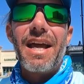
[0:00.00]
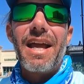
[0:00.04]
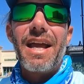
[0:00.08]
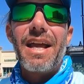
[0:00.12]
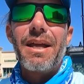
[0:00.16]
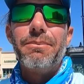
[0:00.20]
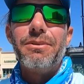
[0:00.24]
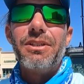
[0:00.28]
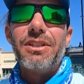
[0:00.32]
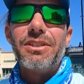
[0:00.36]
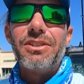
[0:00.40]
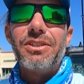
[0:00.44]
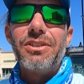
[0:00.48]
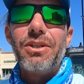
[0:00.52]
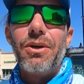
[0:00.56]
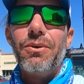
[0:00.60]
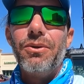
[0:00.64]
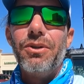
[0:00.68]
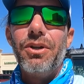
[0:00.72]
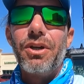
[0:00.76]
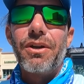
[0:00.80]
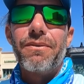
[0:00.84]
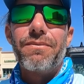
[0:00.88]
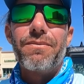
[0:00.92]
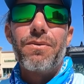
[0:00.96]
I am just
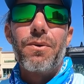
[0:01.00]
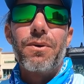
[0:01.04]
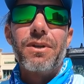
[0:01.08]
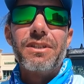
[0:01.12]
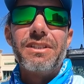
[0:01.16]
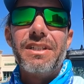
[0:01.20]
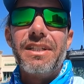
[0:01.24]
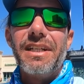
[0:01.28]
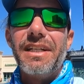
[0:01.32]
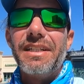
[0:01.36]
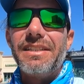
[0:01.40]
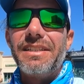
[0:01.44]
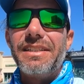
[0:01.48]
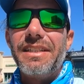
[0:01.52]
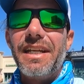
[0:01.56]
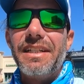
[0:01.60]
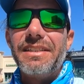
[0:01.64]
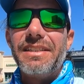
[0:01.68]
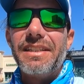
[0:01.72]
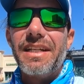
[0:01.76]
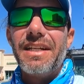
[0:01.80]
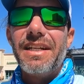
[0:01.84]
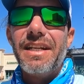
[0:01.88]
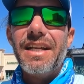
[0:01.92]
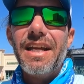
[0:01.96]
so looking forward to this
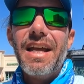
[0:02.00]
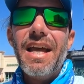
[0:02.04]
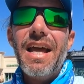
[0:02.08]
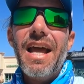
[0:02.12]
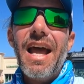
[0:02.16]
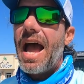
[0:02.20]
season.